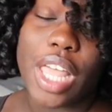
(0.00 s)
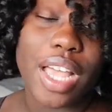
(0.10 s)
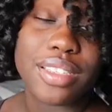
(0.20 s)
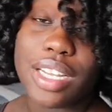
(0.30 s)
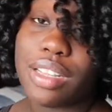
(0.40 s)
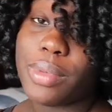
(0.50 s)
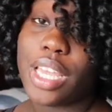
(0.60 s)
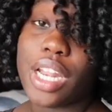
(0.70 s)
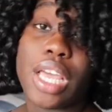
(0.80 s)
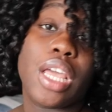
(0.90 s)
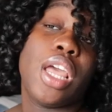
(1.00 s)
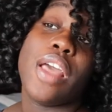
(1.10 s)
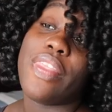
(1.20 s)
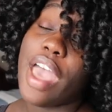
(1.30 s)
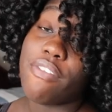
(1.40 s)
like I said at the beginning,
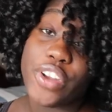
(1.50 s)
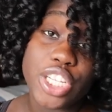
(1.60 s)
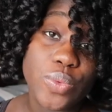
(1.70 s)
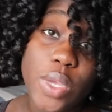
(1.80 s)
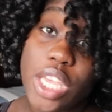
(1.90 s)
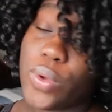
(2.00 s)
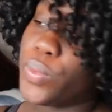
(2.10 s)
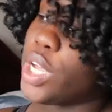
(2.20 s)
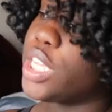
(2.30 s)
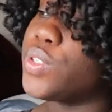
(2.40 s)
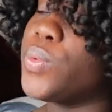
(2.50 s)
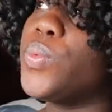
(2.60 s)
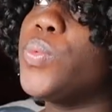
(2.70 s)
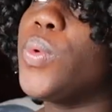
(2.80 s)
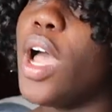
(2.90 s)
that first week was
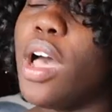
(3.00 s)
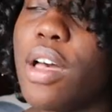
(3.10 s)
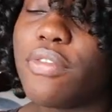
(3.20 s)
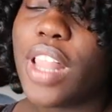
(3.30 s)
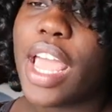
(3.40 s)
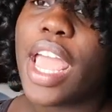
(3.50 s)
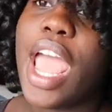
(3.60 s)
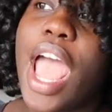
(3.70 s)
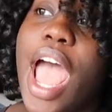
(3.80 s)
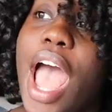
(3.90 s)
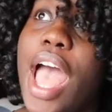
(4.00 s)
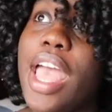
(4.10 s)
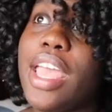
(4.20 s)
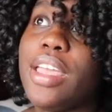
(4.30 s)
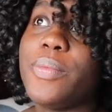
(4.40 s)
rough. Like
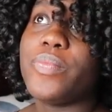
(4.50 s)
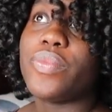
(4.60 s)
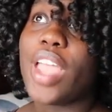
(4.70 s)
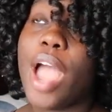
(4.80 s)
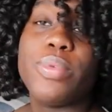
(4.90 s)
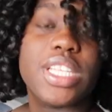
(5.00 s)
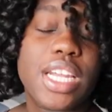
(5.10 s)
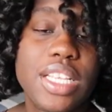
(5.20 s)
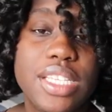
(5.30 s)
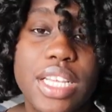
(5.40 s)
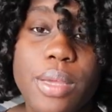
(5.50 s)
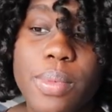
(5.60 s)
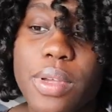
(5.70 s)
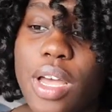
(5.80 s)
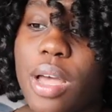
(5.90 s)
I, I was getting
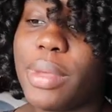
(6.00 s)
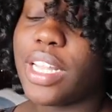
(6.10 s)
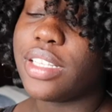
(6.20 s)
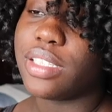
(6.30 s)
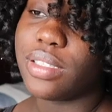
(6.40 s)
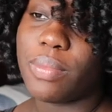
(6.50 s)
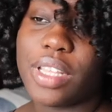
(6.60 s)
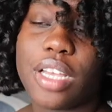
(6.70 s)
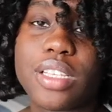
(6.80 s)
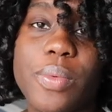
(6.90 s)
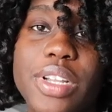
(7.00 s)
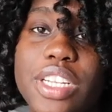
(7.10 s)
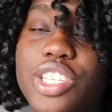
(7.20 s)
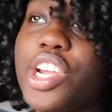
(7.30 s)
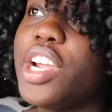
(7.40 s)
sleep, um, and that's something else I wanted
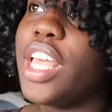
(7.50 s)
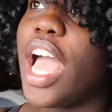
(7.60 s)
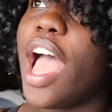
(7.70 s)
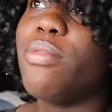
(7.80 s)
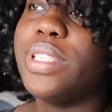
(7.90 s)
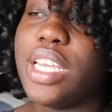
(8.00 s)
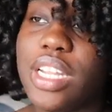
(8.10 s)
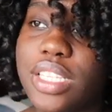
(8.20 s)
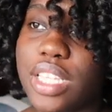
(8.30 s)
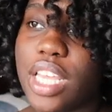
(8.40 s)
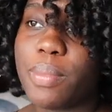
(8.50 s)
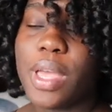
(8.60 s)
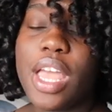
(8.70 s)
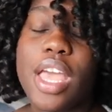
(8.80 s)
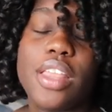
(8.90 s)
to share. Like I was getting sleep.
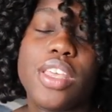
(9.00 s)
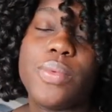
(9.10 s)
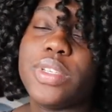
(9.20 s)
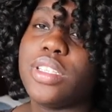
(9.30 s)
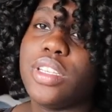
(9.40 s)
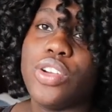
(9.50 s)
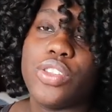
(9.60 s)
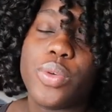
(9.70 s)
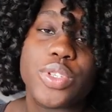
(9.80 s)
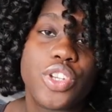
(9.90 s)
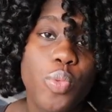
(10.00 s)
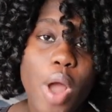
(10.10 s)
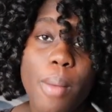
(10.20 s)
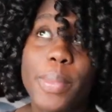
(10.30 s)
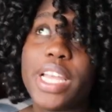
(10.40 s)
There was, you know, there was no
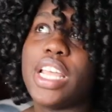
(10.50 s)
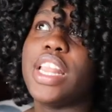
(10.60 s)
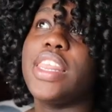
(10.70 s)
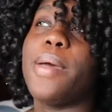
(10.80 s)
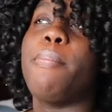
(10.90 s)
problem, but the